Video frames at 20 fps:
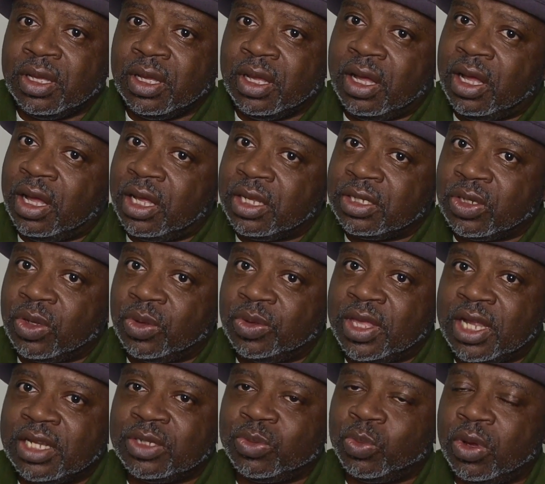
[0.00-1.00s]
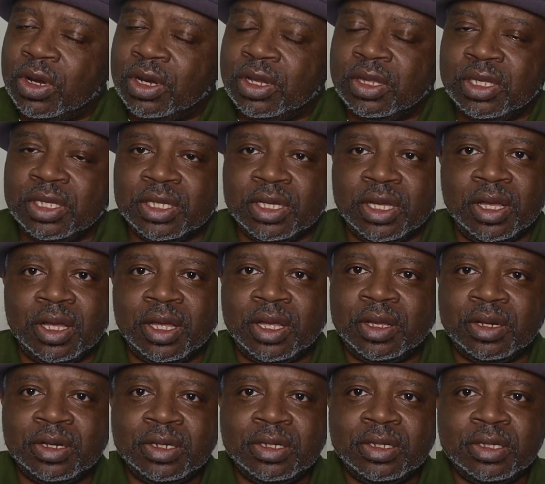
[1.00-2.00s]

So that's one of the